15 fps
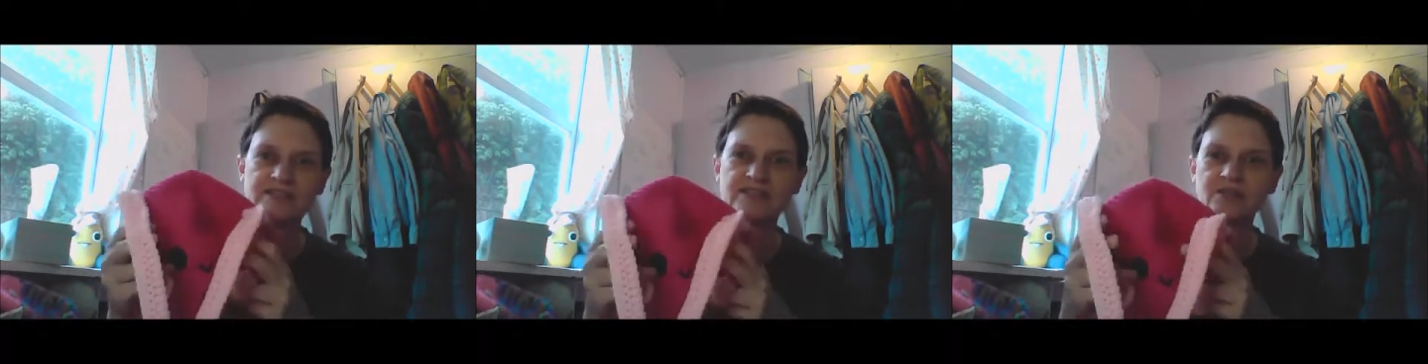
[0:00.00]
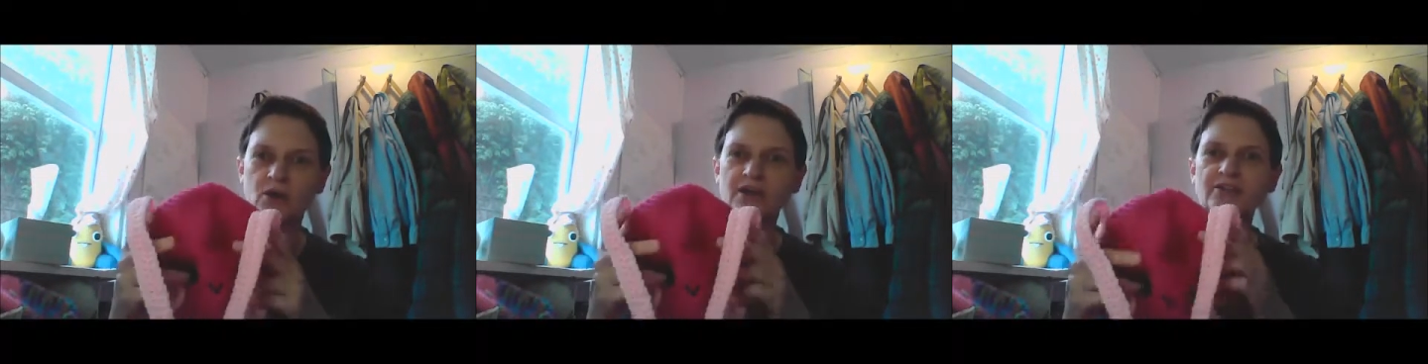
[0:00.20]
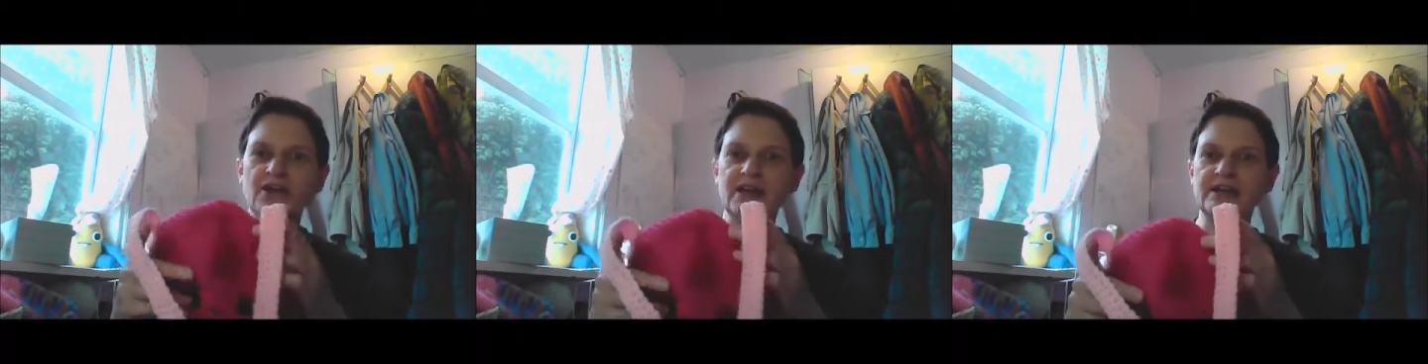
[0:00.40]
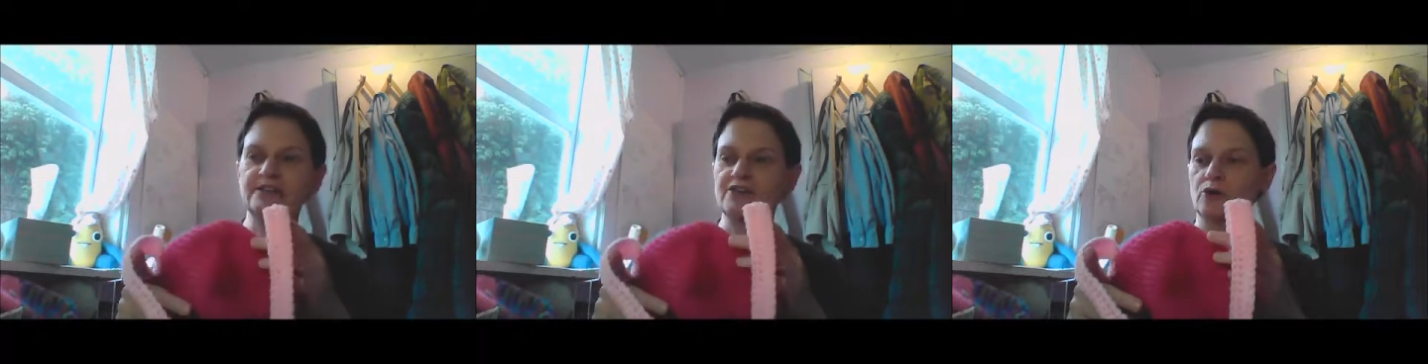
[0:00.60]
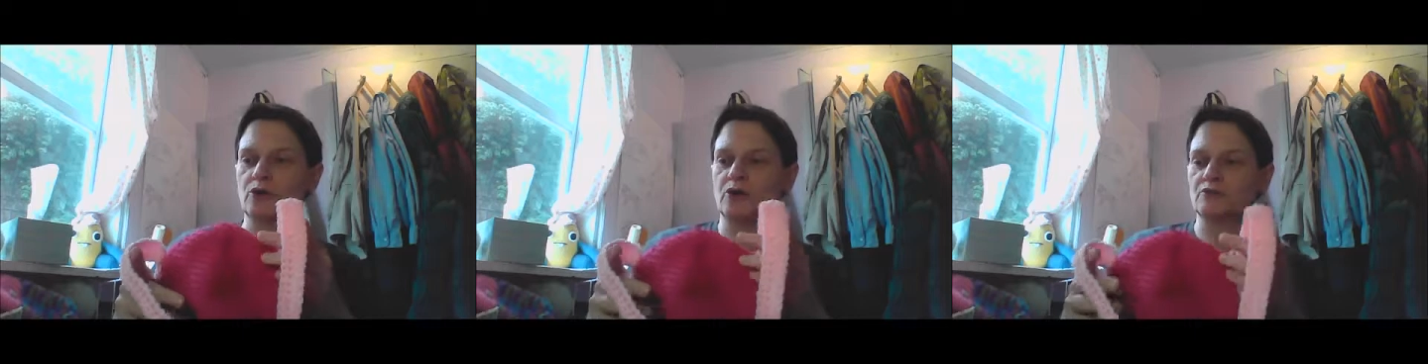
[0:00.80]
So I thought I'd
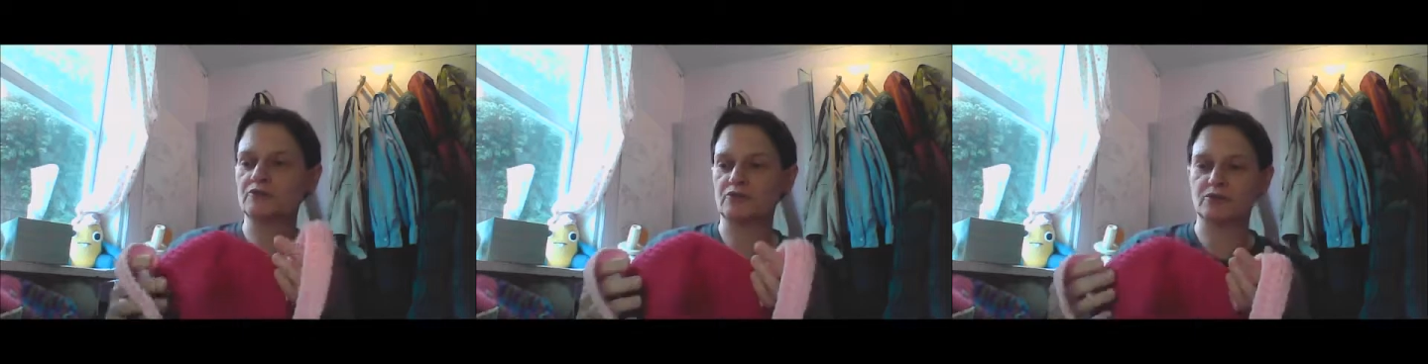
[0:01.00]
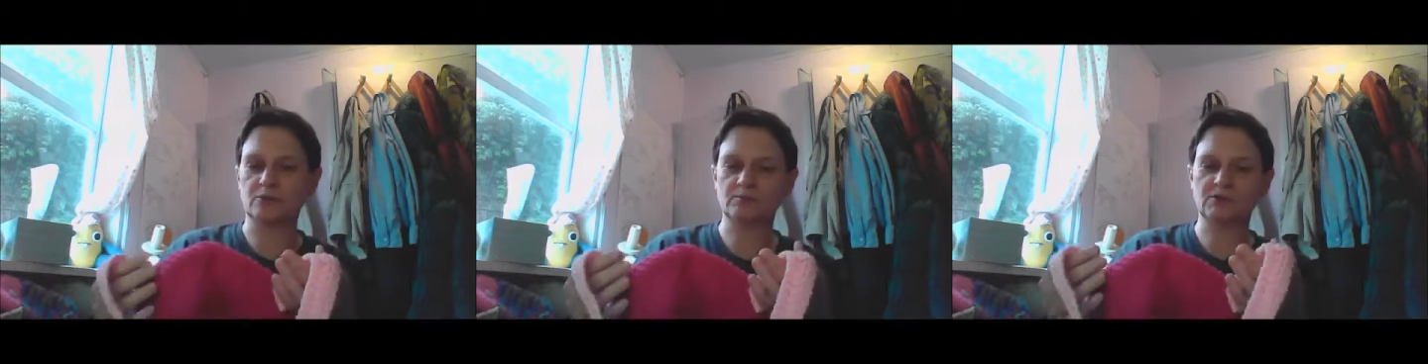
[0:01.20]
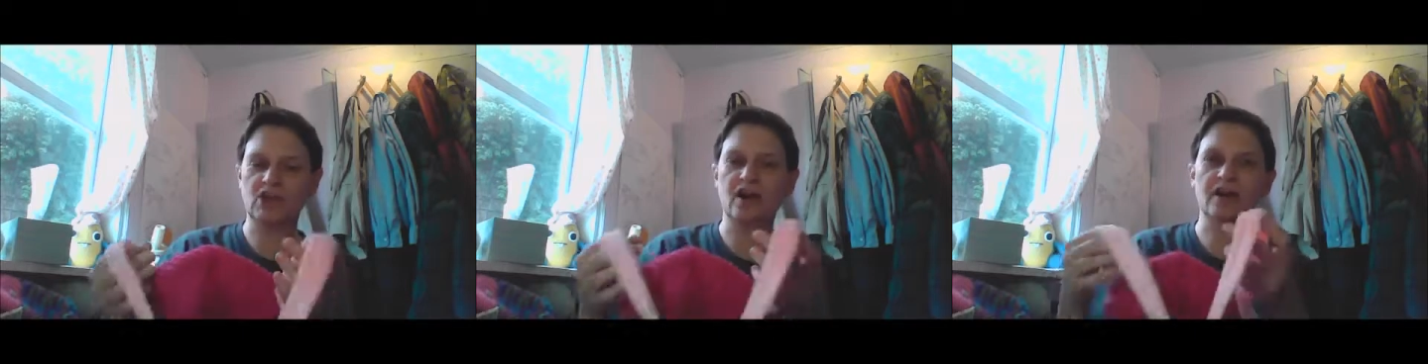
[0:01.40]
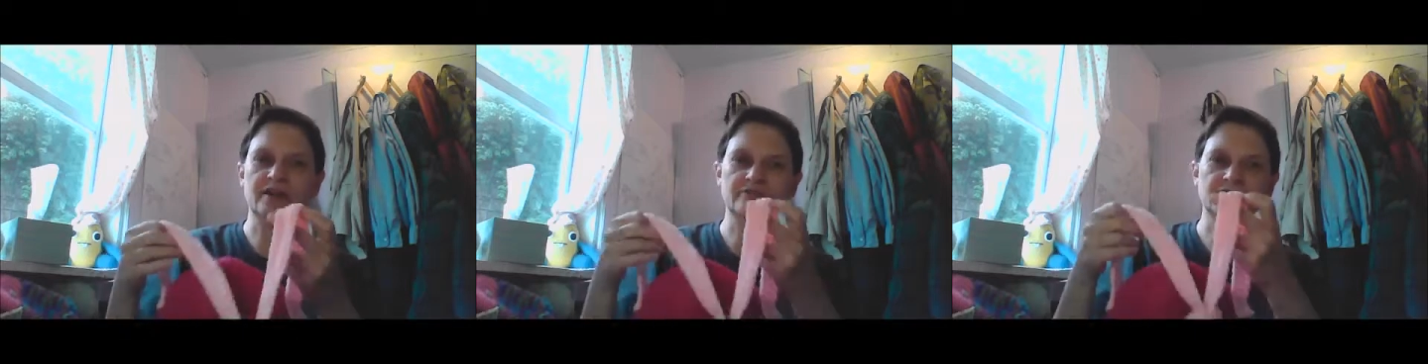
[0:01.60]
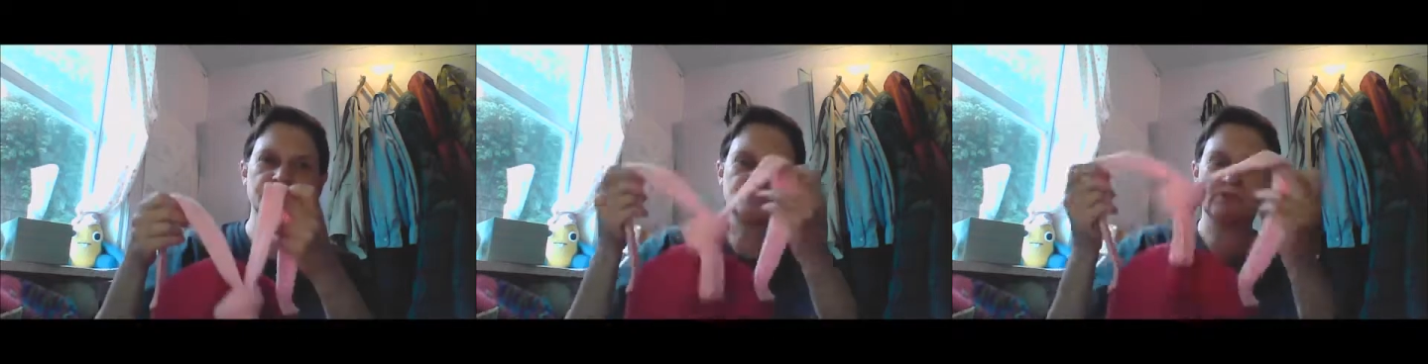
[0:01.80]
go over them
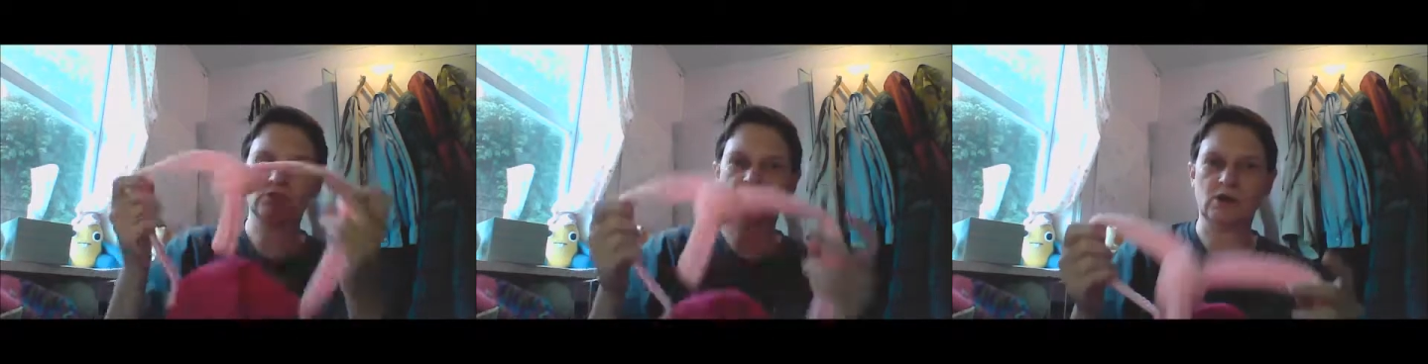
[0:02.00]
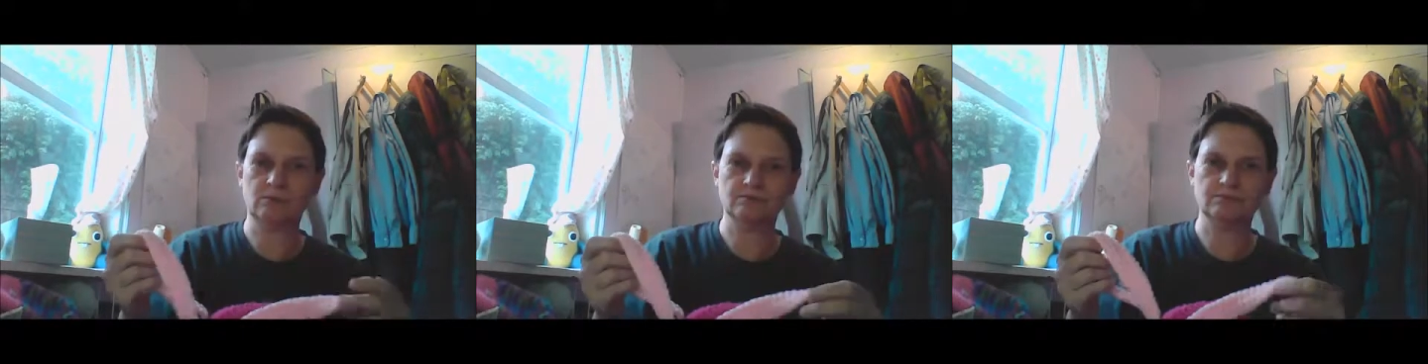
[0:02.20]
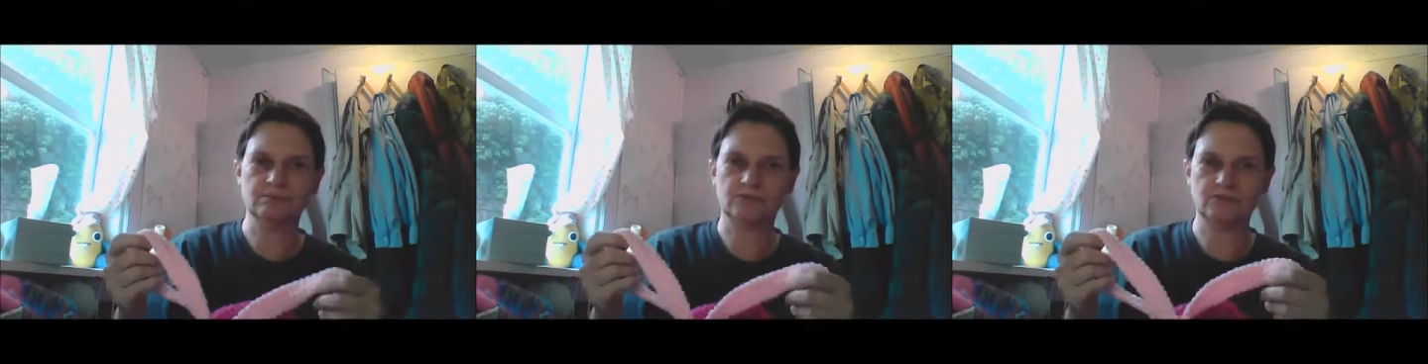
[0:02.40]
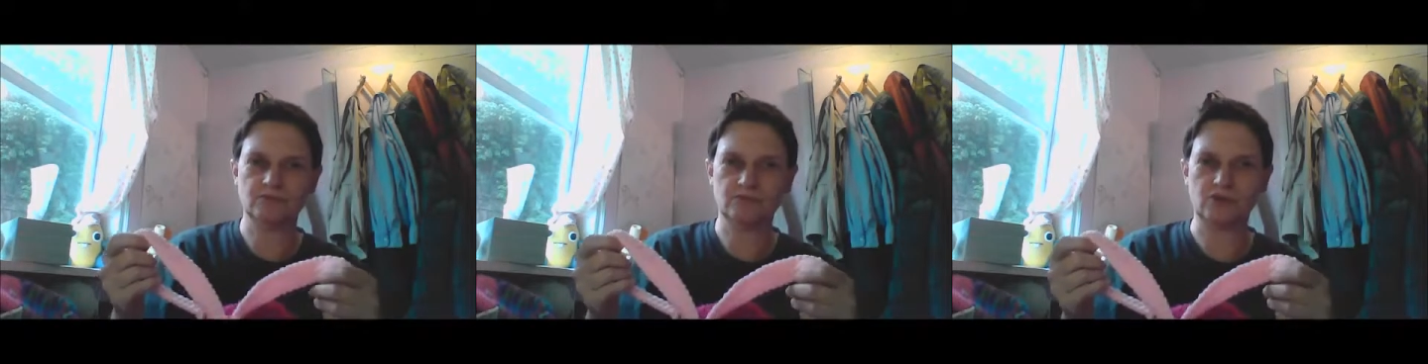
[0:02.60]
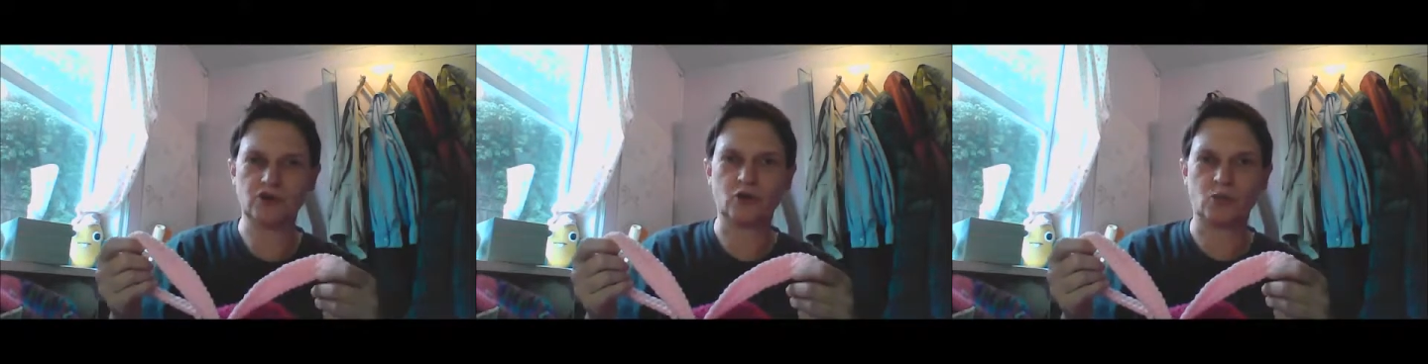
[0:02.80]
live, well,
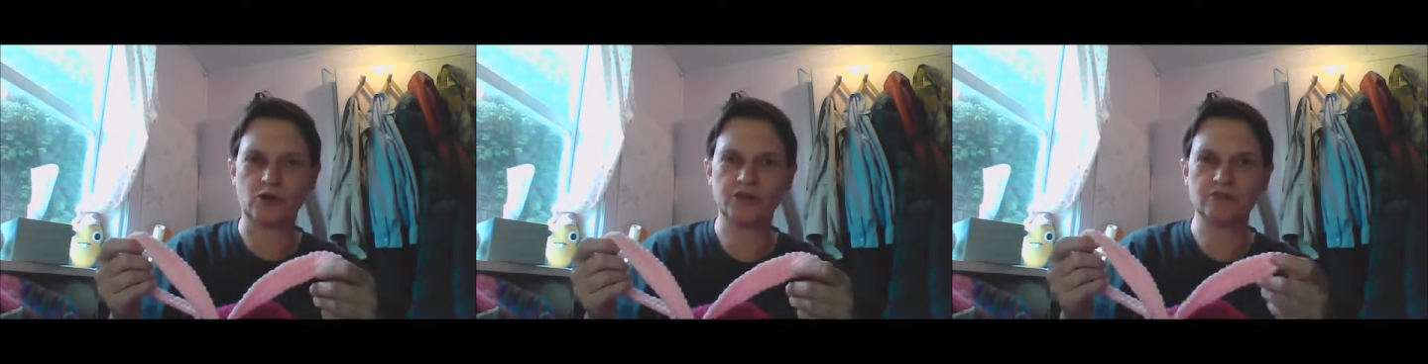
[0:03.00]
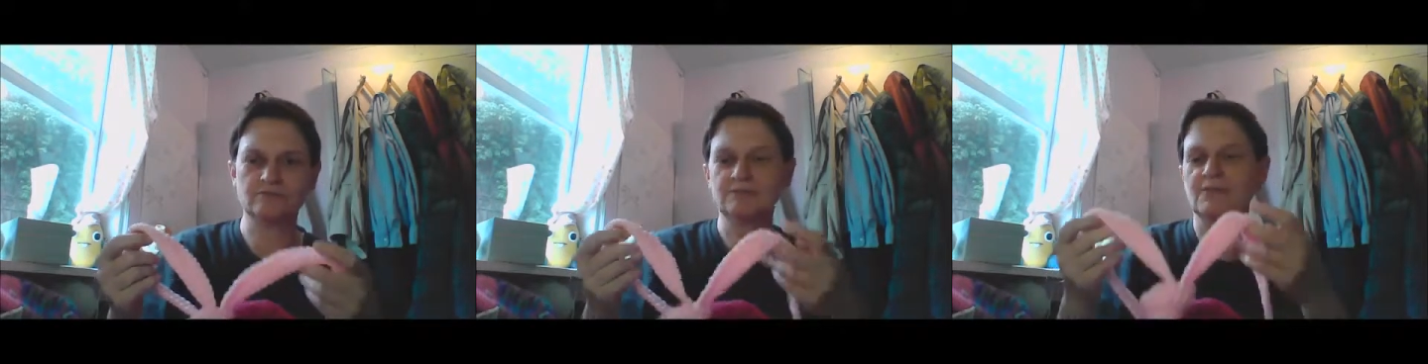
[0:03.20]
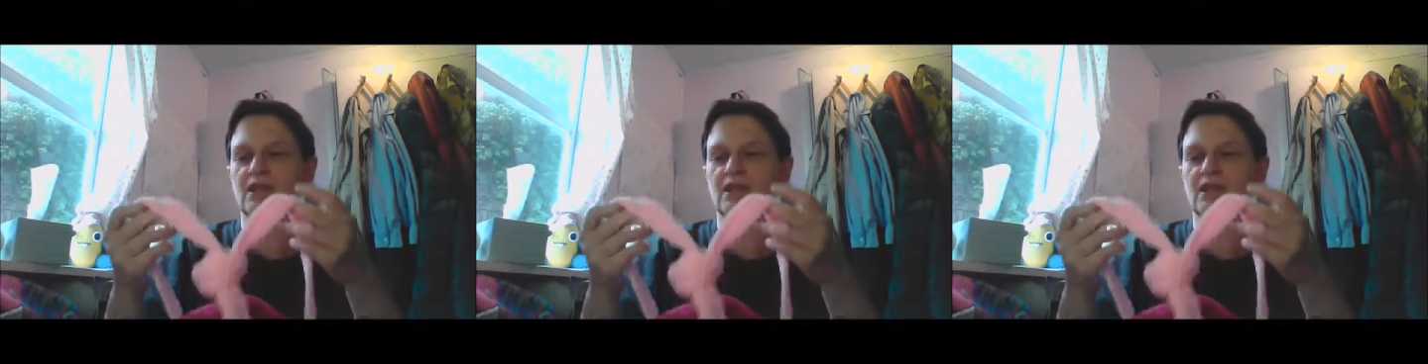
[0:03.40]
recorded,